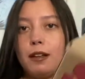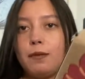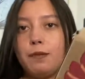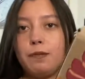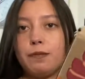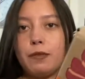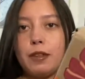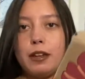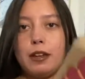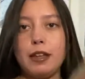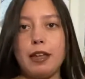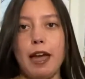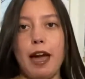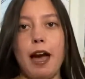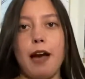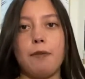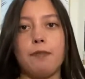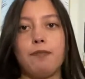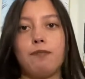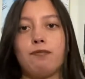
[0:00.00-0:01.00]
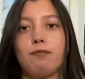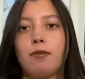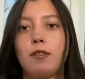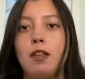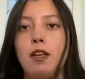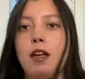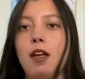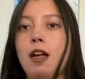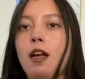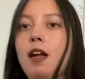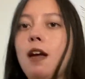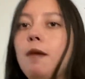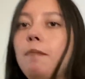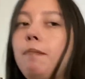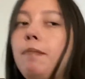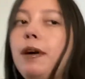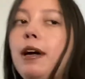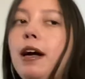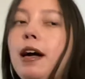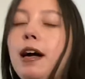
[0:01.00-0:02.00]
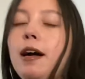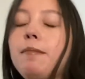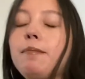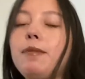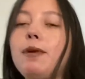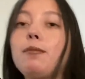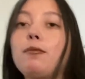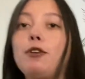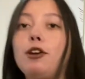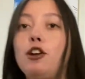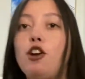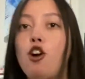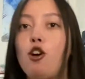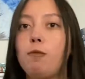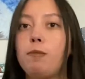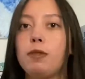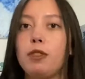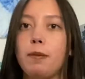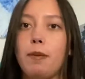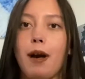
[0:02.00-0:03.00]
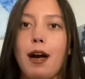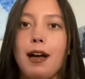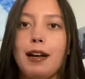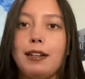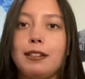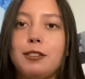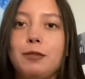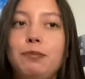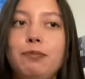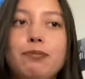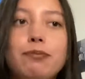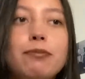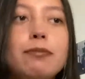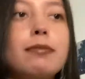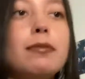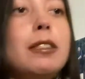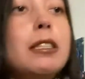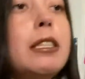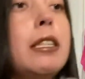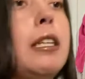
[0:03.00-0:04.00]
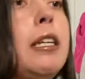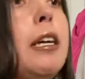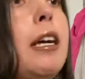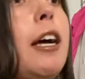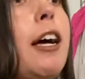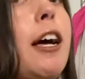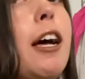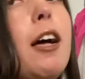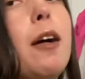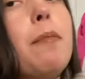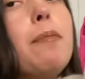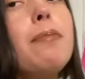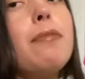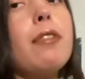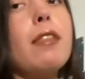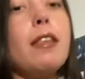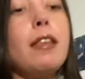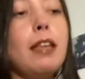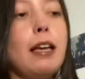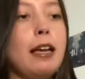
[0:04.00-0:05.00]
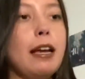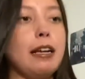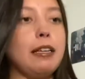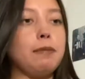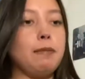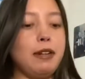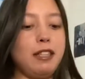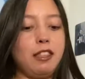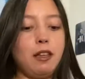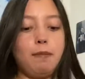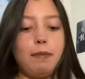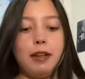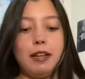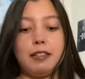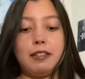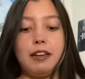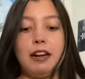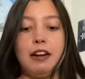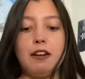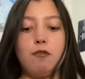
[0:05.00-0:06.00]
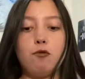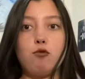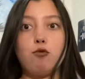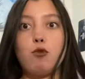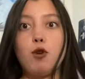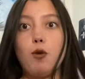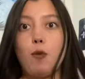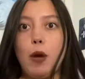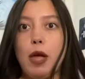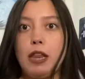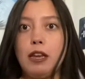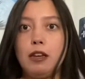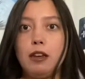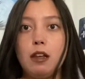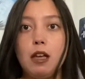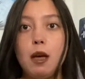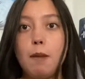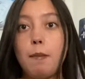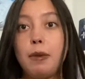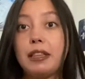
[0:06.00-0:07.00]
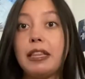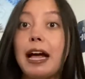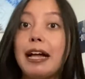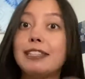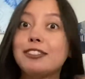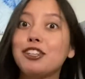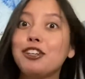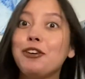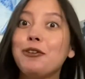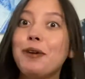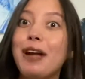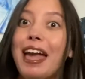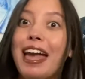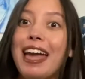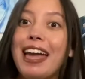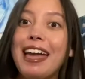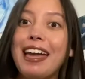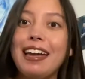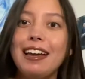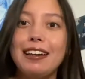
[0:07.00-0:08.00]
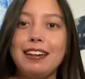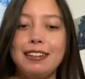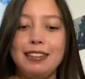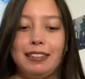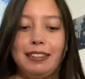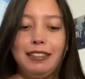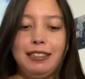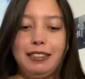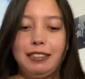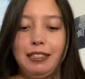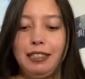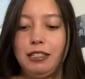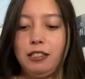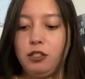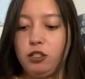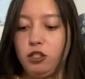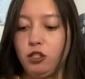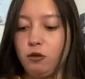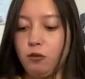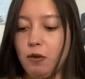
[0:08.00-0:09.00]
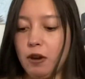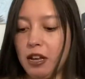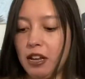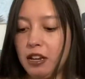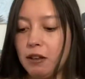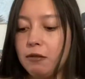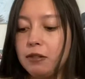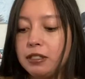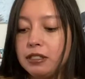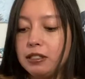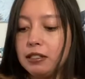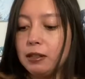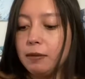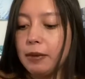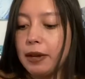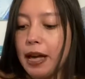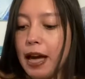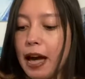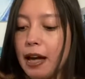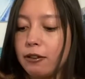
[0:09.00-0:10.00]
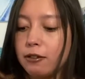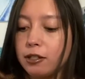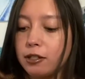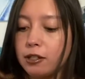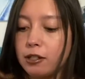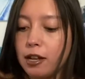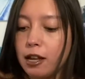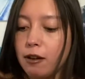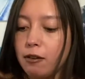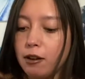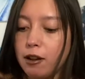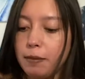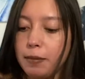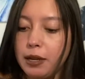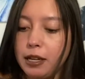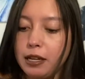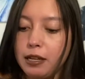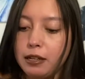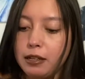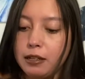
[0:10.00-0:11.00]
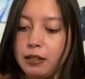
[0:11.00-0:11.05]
And yeah. But I'm going to open the box. I guess my thumbnail's kind of ruined, but that's okay. Just don't want anyone seeing my address, you get what I mean?